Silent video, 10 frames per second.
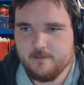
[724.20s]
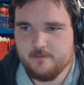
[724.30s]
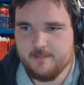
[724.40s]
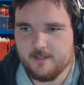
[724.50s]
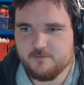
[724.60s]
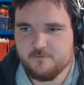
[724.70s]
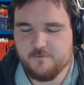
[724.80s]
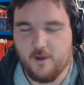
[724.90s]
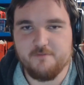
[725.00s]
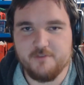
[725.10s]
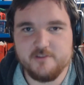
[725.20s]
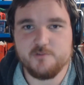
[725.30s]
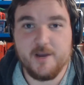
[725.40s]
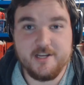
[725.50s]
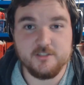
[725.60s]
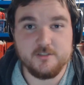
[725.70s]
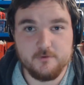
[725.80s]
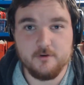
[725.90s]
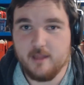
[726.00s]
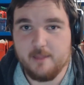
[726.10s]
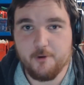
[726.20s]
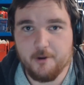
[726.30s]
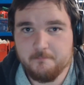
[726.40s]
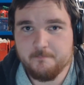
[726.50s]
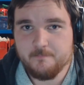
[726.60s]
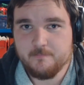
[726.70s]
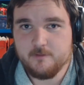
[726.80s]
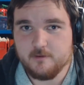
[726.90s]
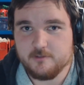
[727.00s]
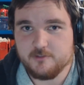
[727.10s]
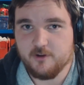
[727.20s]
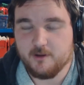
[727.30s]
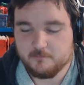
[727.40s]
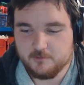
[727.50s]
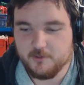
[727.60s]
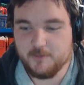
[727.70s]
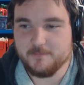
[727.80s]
That's 5 years' wages for a labourer at this time. So